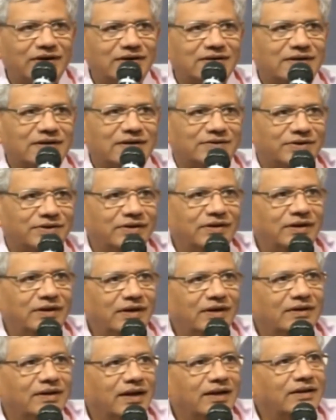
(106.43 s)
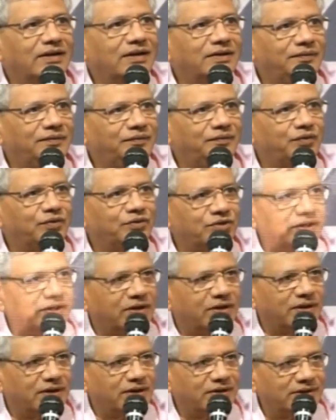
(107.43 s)
then the future agenda
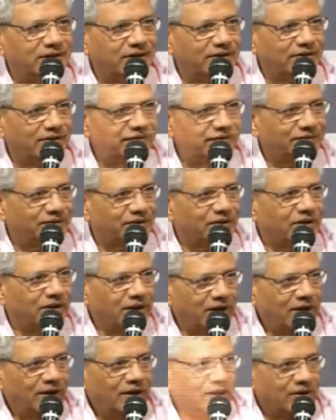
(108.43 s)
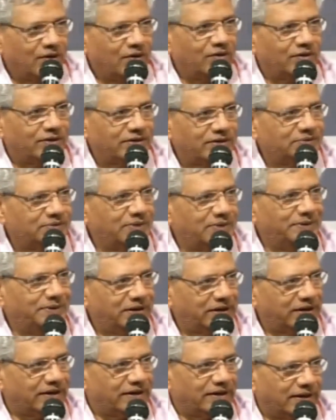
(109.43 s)
of the Congress will be taken up.